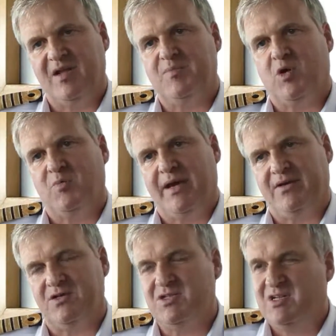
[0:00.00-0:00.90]
and report back.
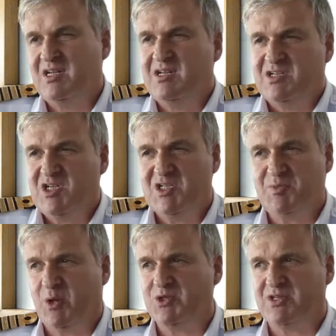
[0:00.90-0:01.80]
The
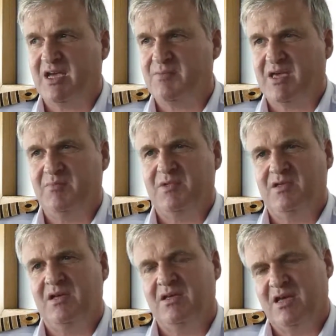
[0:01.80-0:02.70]
response time can be
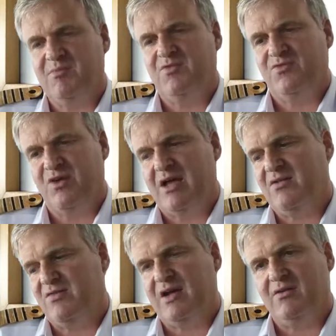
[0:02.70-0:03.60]

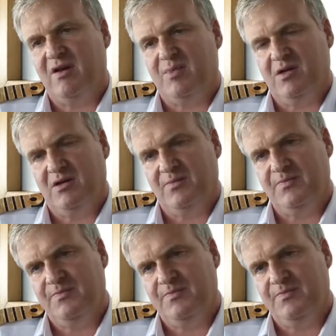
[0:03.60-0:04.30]
very, very rapidly.